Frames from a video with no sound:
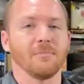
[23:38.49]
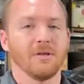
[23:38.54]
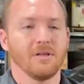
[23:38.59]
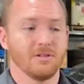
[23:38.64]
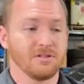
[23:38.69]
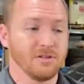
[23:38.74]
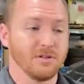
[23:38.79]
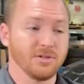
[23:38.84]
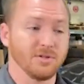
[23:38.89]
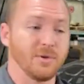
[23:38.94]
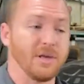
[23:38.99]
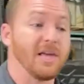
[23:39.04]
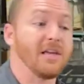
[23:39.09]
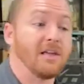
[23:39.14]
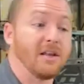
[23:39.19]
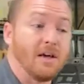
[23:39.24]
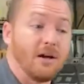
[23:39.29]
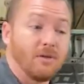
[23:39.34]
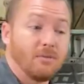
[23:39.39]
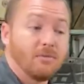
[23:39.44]
It's also
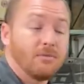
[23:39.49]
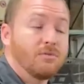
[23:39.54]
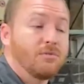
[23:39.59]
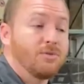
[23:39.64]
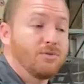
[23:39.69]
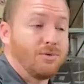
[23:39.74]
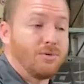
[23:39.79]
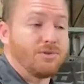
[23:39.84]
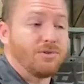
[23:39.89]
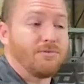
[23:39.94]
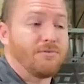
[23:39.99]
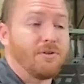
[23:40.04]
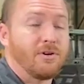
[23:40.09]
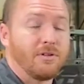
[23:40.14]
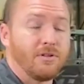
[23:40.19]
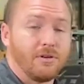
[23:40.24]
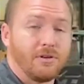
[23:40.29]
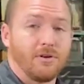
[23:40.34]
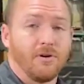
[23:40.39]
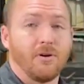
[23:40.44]
hanging out towards the front
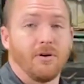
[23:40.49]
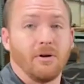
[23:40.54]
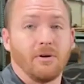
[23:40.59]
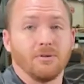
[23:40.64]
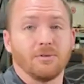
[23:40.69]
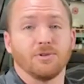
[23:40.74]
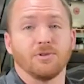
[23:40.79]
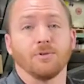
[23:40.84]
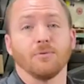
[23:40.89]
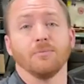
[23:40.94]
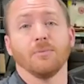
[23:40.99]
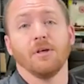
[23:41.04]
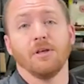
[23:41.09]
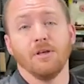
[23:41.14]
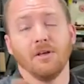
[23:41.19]
of the car, so